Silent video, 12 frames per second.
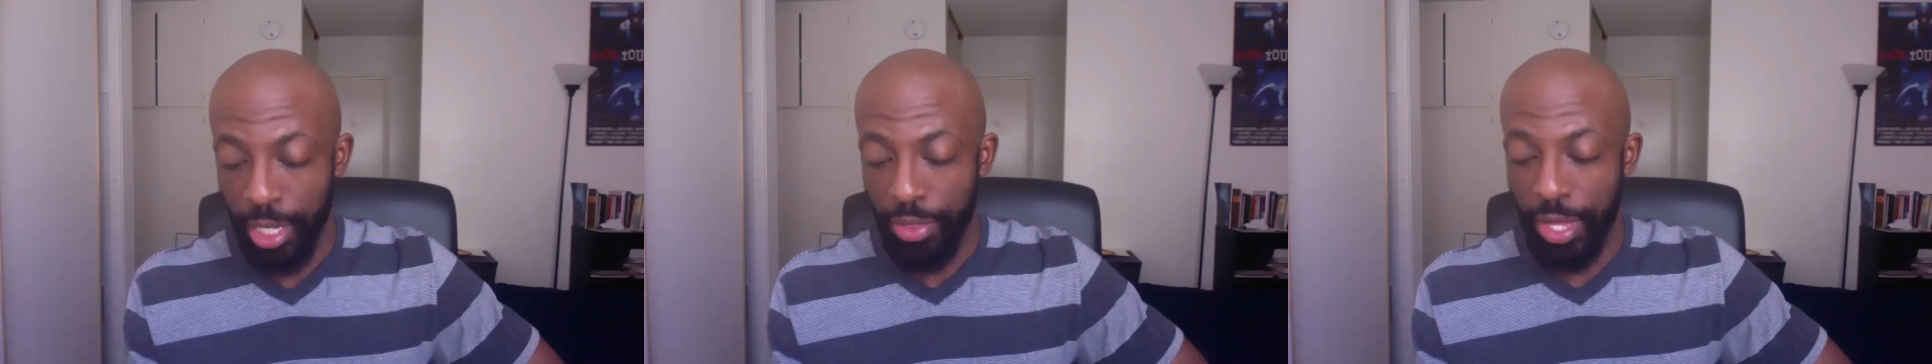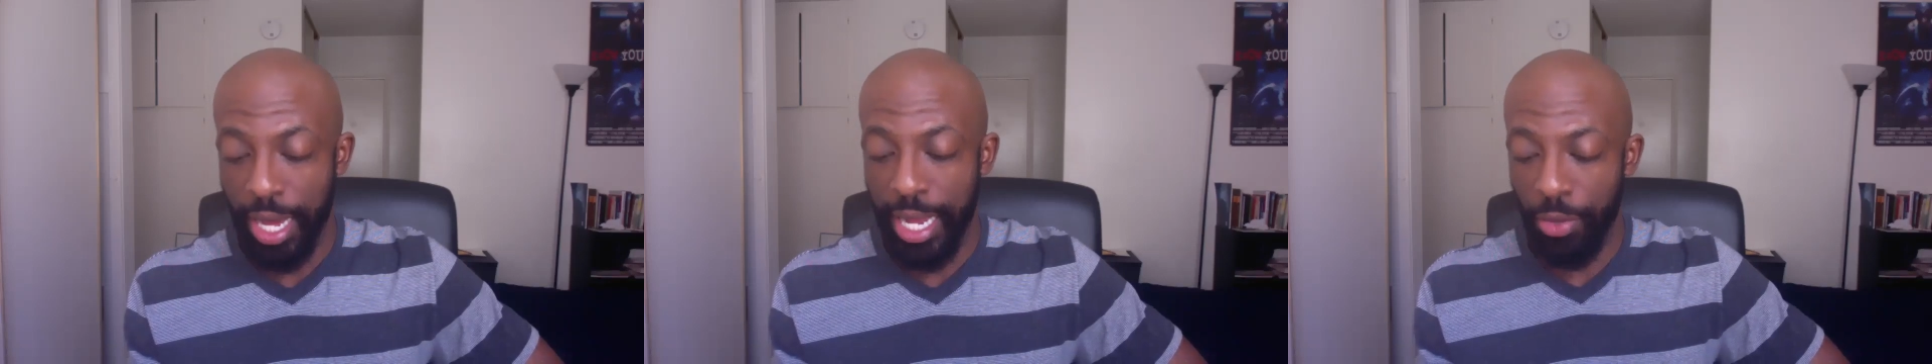
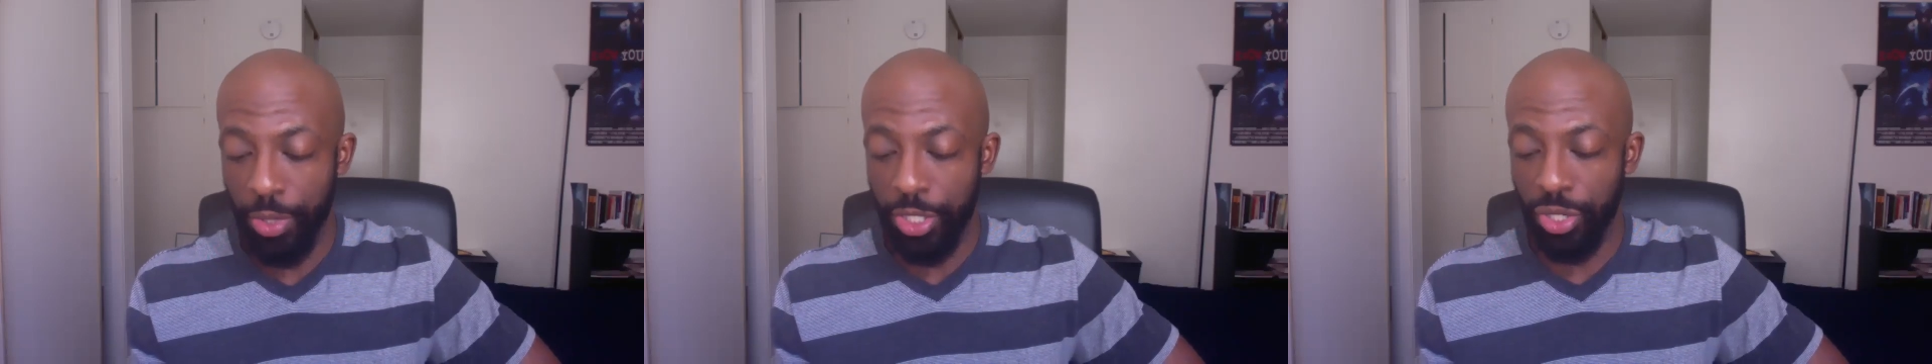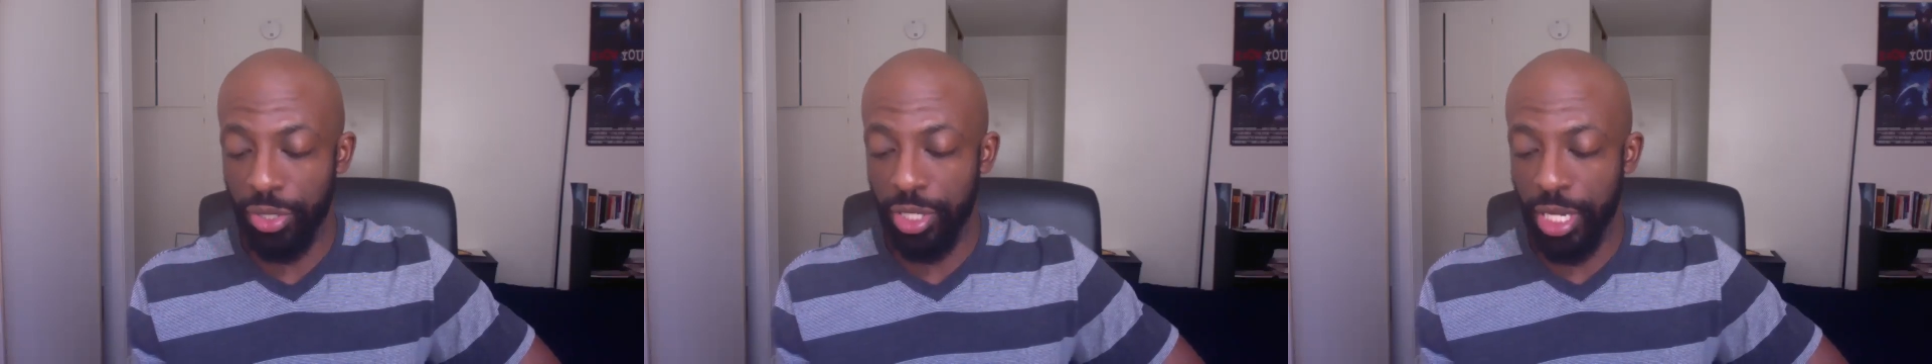The hike we
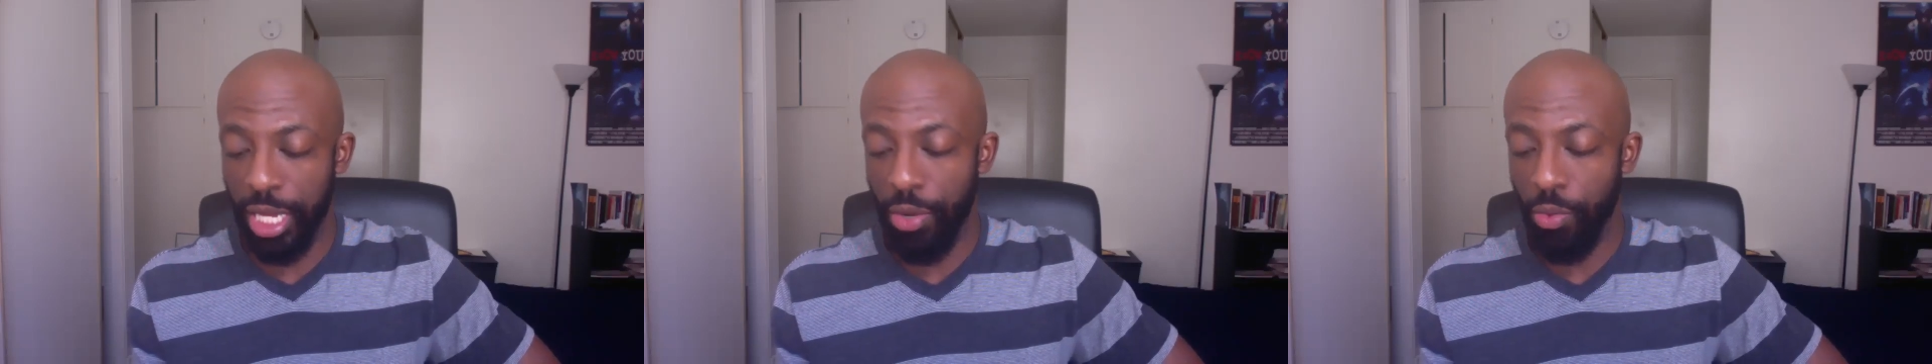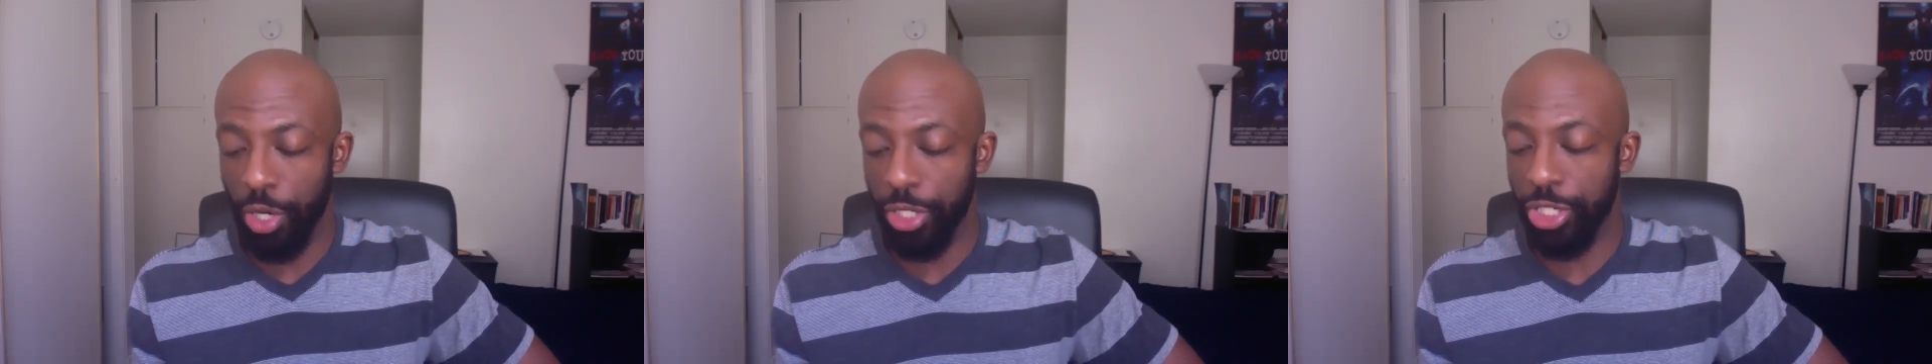took today
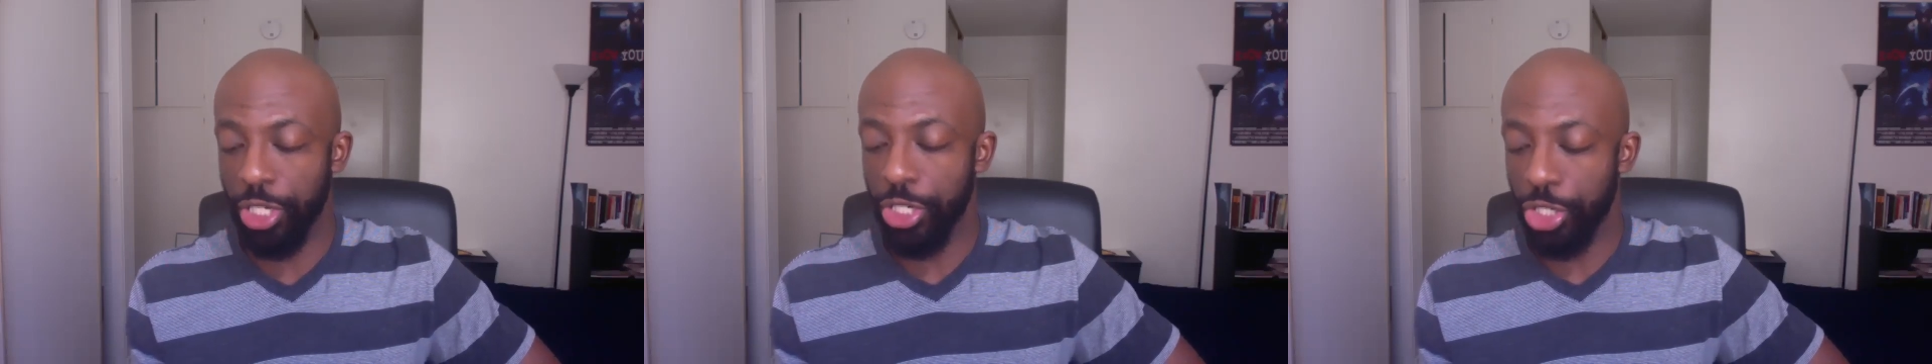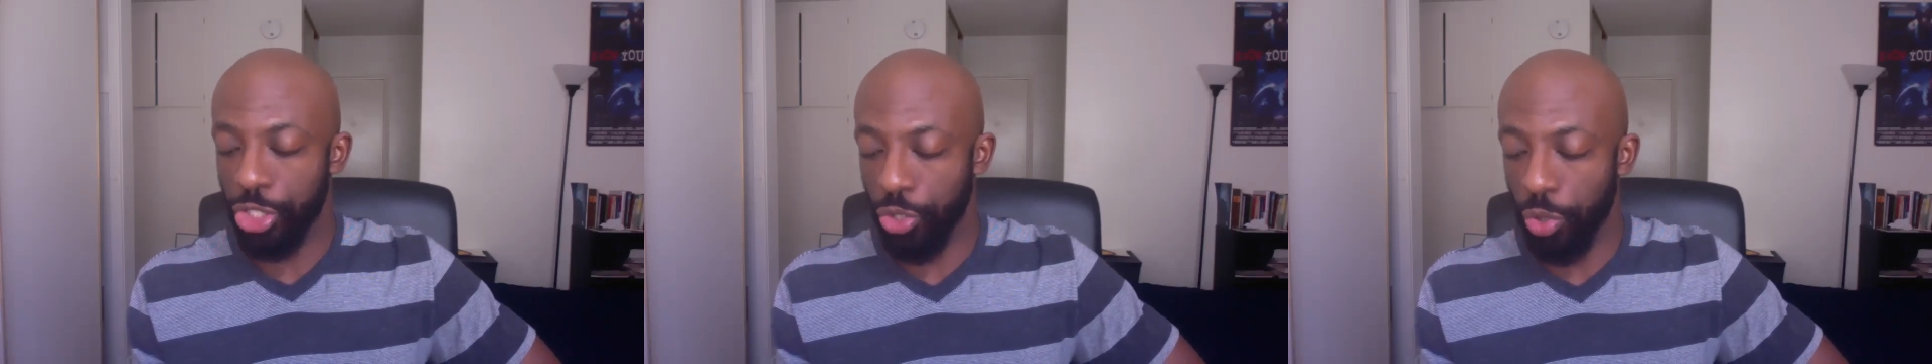was
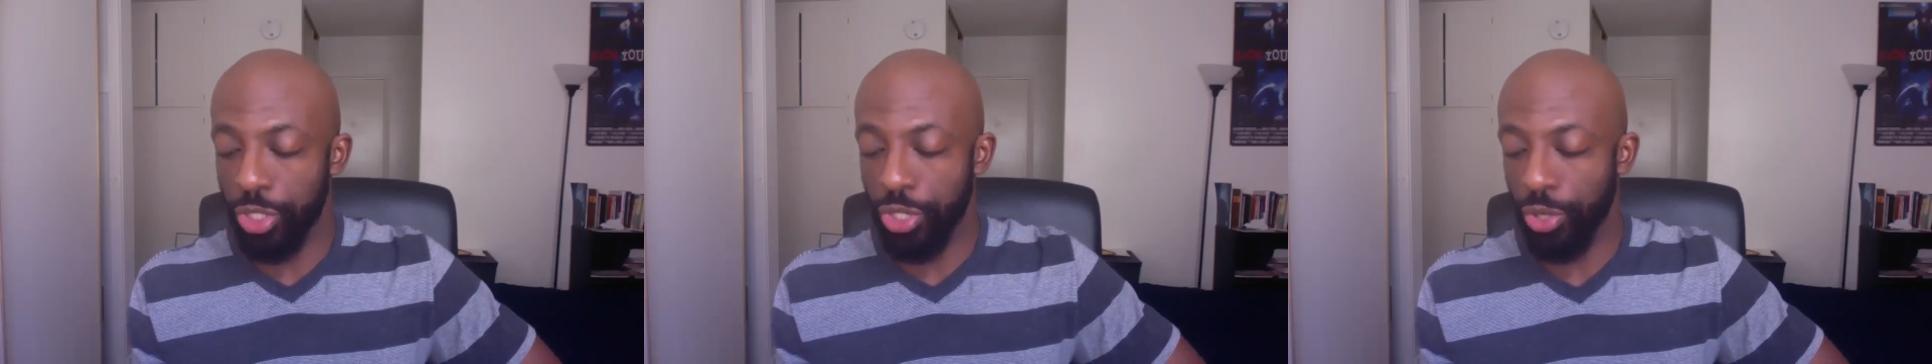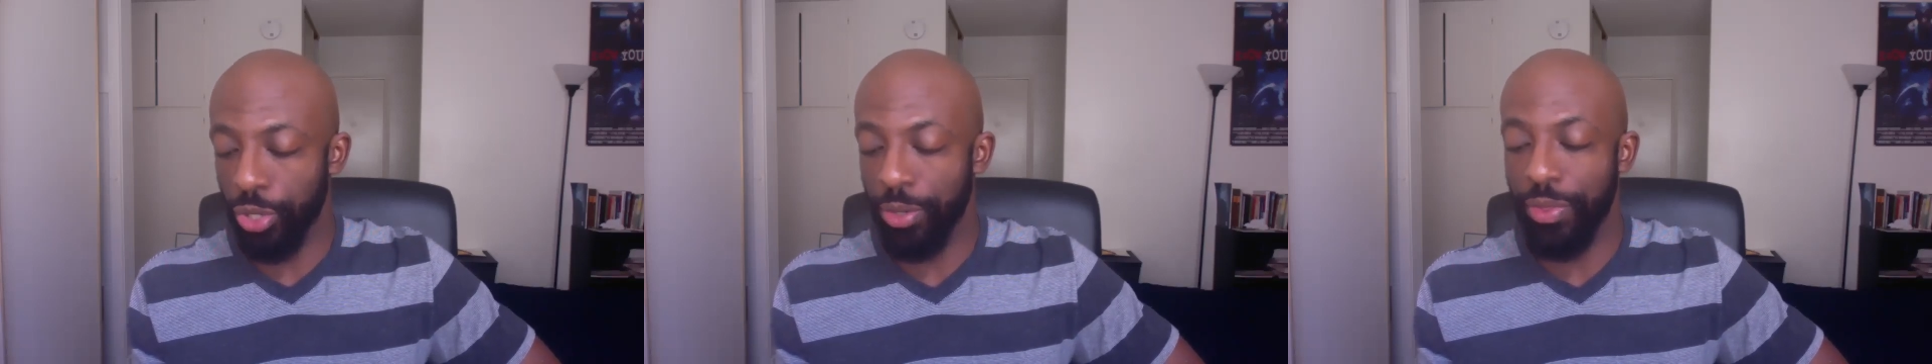
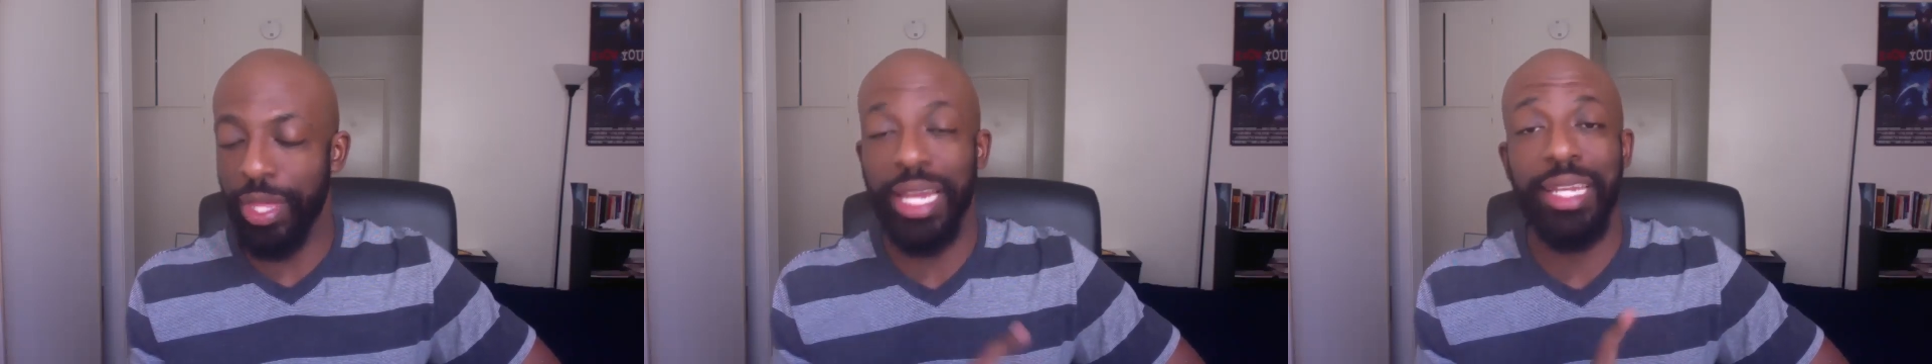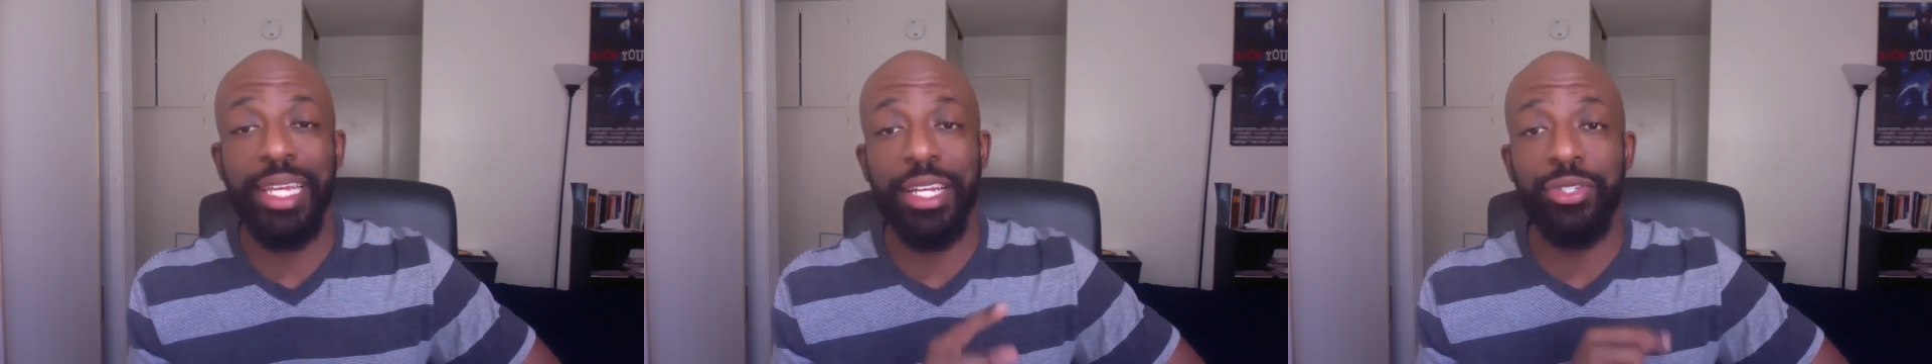shorter
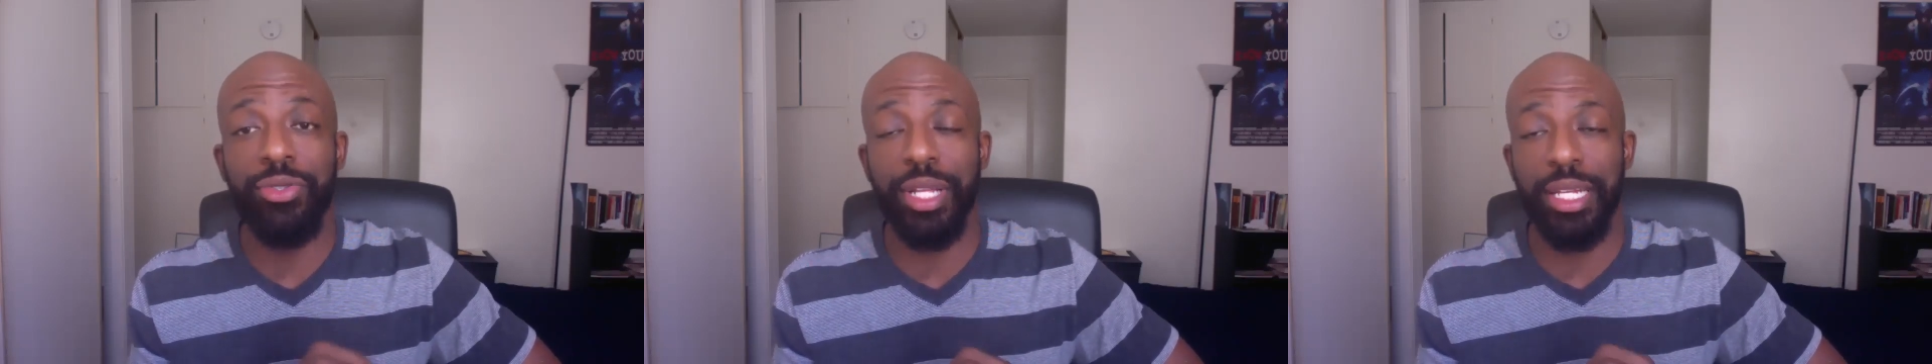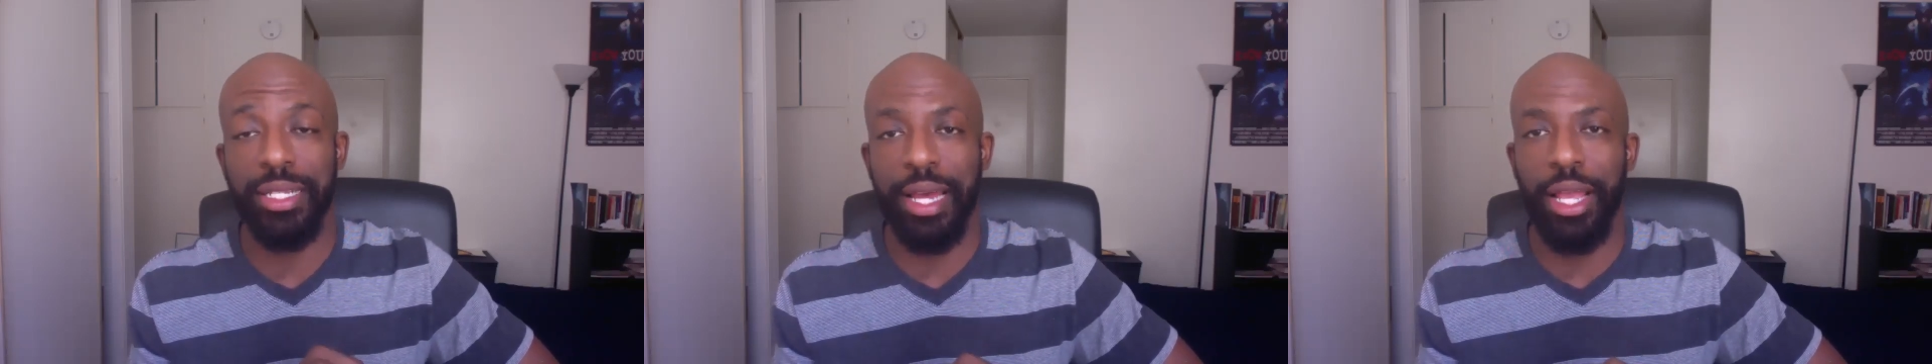than
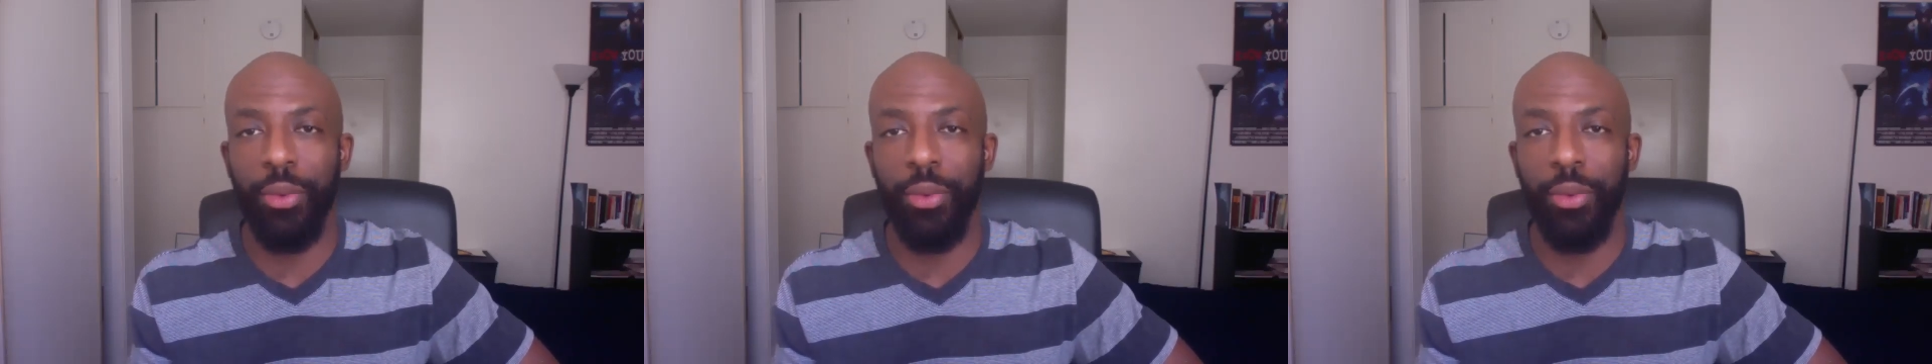yesterday's hike.